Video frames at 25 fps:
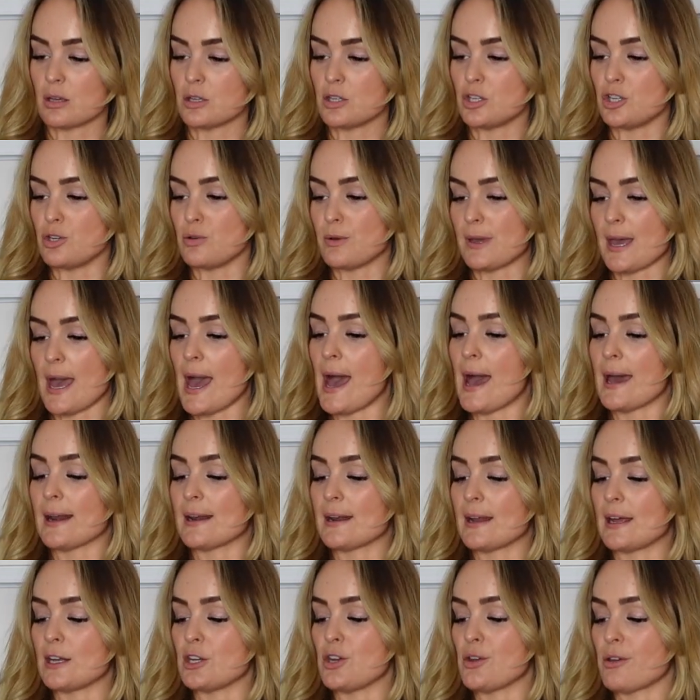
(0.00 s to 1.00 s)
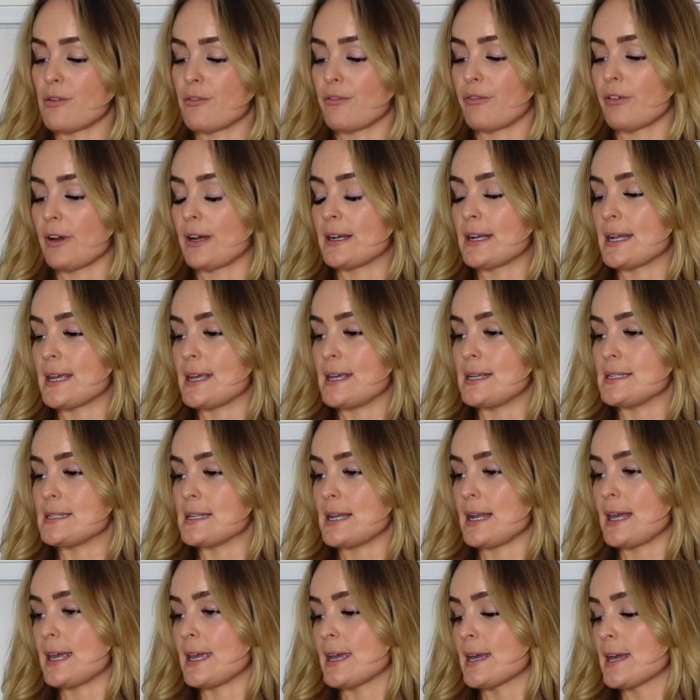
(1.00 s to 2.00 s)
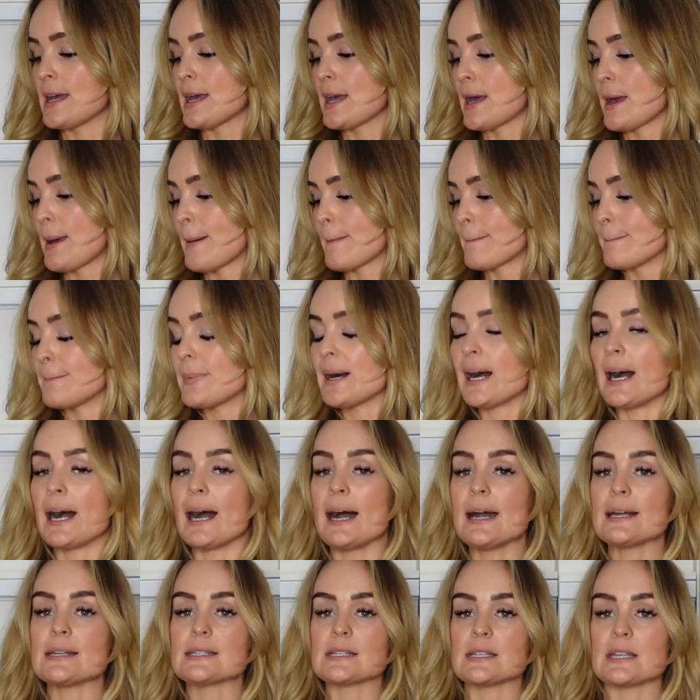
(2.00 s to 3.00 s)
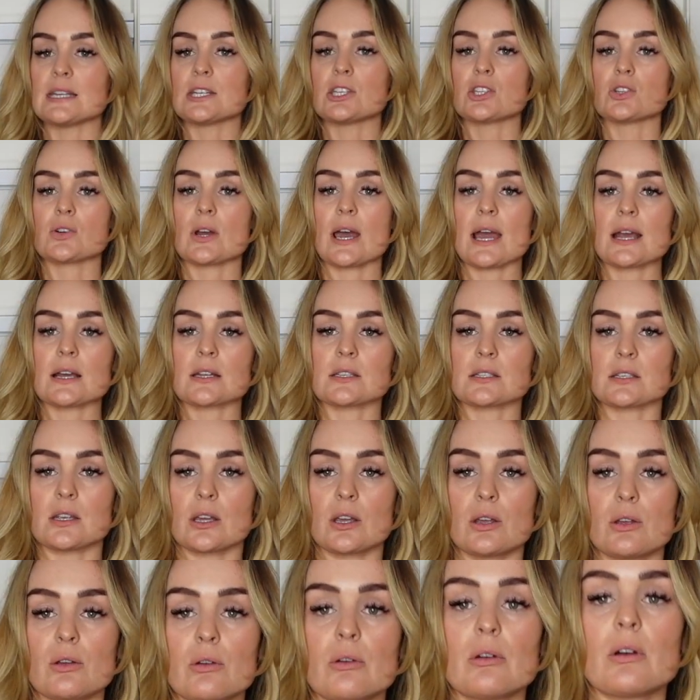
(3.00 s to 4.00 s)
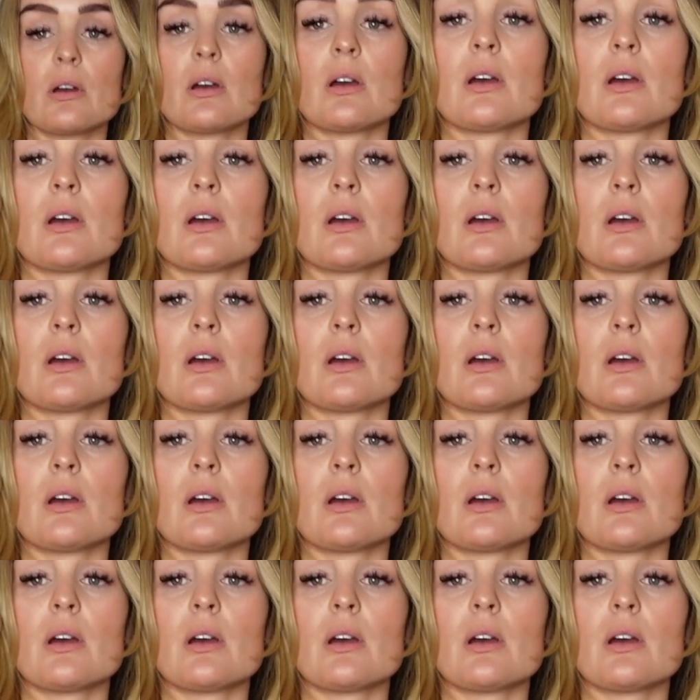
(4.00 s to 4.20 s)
you can, and you can find it easily. But this tracksuit,